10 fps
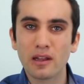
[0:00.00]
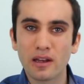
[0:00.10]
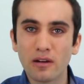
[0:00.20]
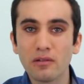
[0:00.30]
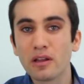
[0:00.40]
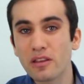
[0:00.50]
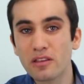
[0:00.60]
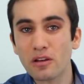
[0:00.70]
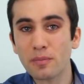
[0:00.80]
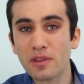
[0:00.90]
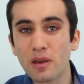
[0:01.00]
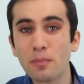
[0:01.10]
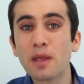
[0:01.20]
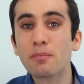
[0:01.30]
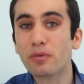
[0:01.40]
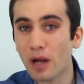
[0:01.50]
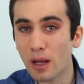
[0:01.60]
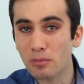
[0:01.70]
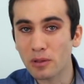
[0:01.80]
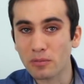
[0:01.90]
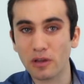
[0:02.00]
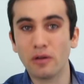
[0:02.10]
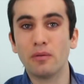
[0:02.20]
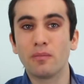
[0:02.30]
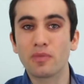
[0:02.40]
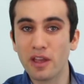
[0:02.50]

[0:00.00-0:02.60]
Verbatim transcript: Now, this opens up a problem though.